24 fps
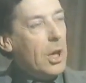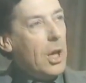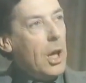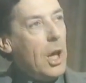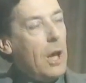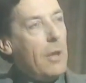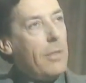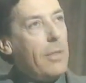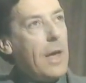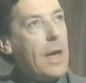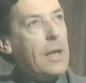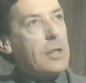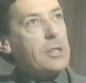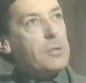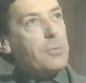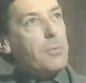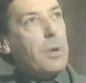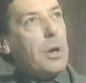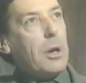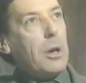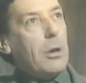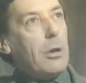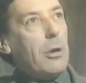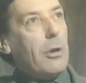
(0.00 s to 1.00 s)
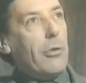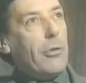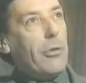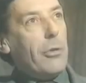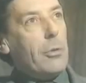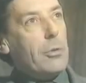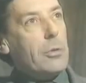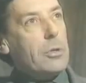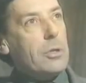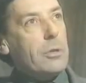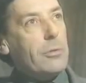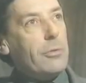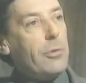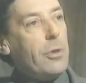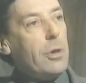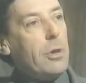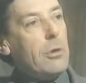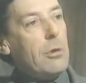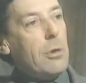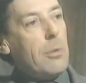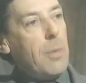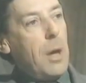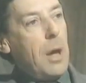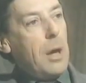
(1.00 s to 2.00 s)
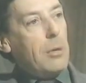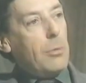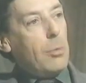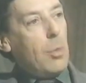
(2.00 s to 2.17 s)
And that's because there was a view about